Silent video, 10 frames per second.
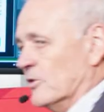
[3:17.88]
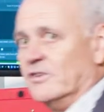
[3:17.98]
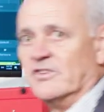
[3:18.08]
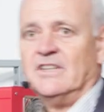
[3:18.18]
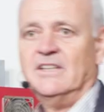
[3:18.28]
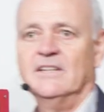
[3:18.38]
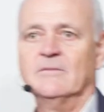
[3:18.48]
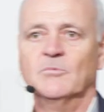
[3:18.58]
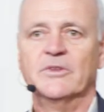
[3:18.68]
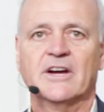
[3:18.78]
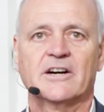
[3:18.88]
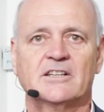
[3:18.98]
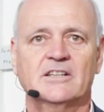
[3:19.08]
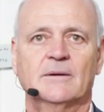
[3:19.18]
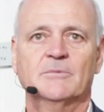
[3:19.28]
can see when the
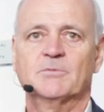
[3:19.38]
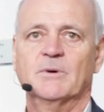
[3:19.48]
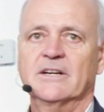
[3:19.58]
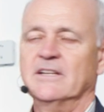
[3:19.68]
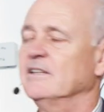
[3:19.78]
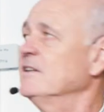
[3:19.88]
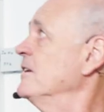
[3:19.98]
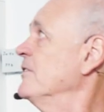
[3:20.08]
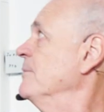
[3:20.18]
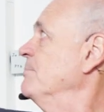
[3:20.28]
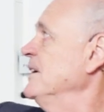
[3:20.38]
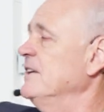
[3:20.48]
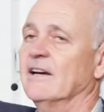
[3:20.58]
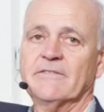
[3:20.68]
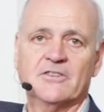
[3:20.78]
article number is brought in, the
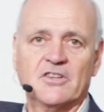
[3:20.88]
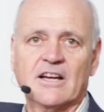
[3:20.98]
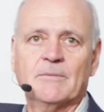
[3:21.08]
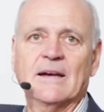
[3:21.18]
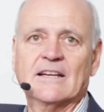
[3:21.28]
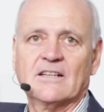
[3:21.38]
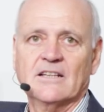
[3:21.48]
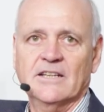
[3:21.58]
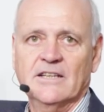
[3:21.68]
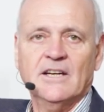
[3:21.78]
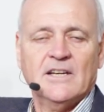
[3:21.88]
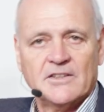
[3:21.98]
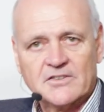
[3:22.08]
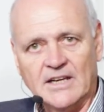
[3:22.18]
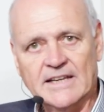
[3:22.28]
PDF is automatically
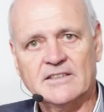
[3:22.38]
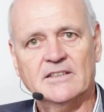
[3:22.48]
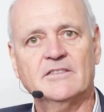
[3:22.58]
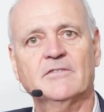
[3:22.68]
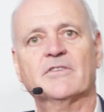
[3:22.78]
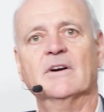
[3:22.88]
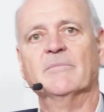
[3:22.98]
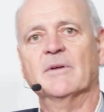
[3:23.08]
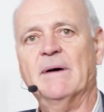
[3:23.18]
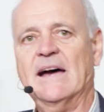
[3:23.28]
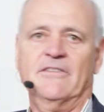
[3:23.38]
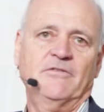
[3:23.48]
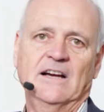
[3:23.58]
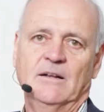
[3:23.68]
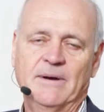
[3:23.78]
selected from the
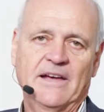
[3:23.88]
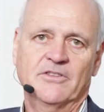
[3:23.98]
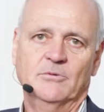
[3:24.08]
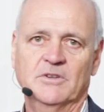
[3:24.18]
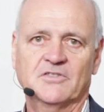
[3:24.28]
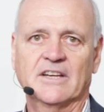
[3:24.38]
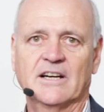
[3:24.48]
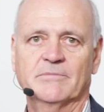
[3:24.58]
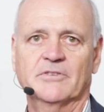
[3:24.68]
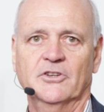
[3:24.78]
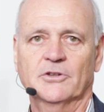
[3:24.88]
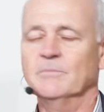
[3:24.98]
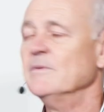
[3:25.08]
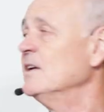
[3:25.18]
file path that we've set up for you.